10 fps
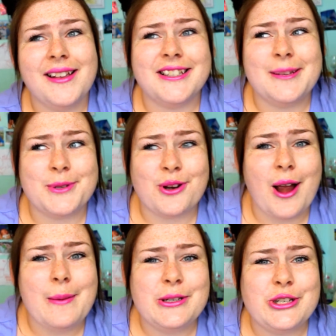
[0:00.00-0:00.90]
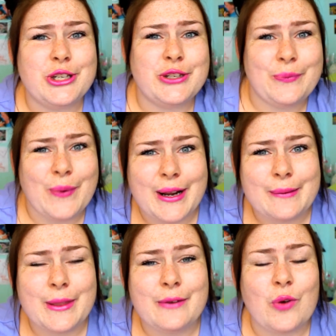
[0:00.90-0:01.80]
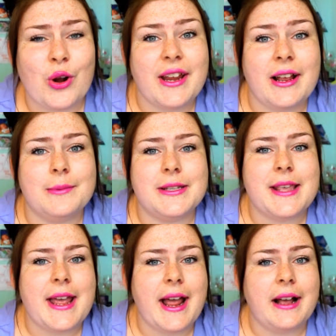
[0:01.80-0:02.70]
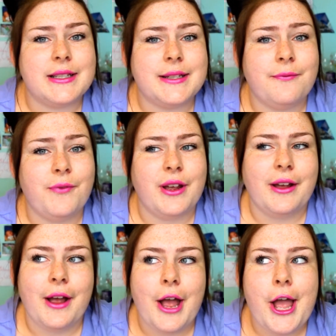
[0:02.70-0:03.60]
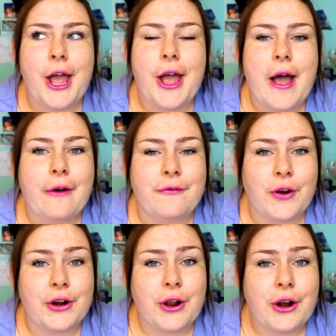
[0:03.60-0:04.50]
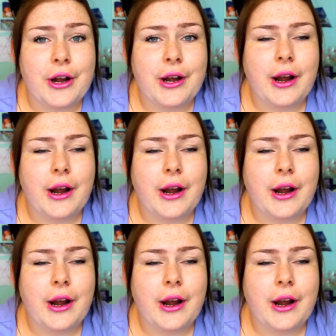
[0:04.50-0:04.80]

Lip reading: subscribers just randomly rocking up to their house for a photo.